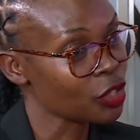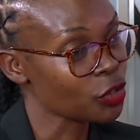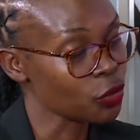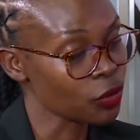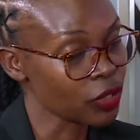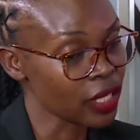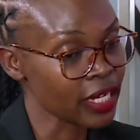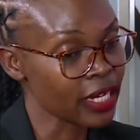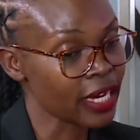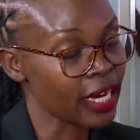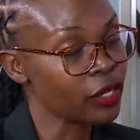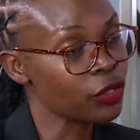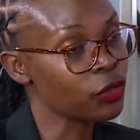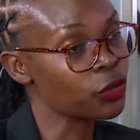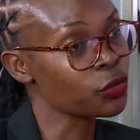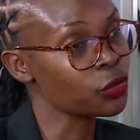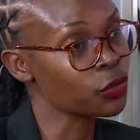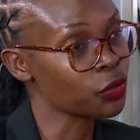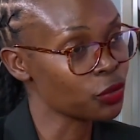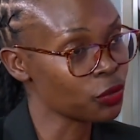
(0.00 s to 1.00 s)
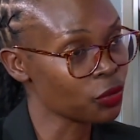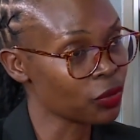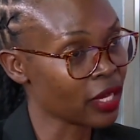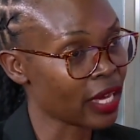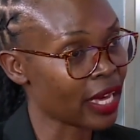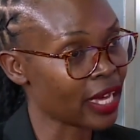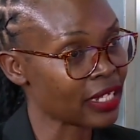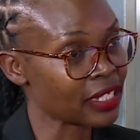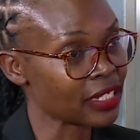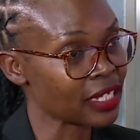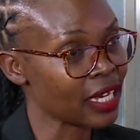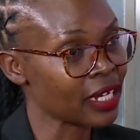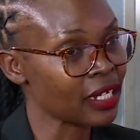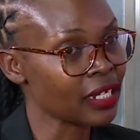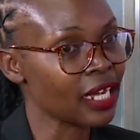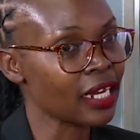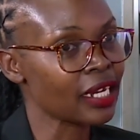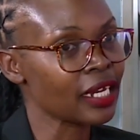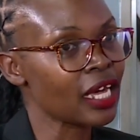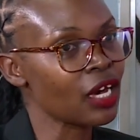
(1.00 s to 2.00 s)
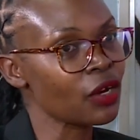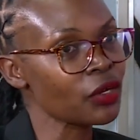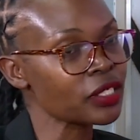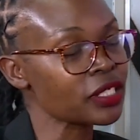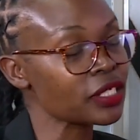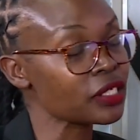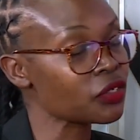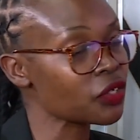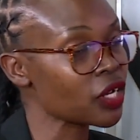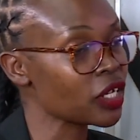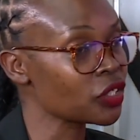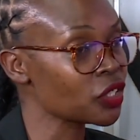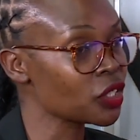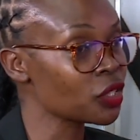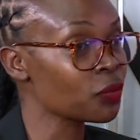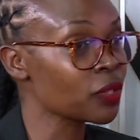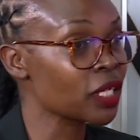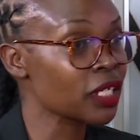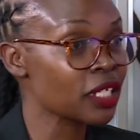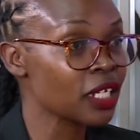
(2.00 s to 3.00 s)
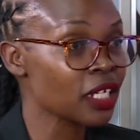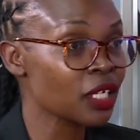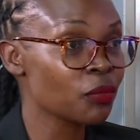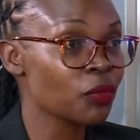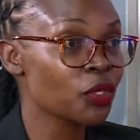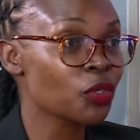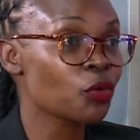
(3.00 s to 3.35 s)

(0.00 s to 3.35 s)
So they get used to that. Mm-hmm, and now it's a tragedy. We are dealing with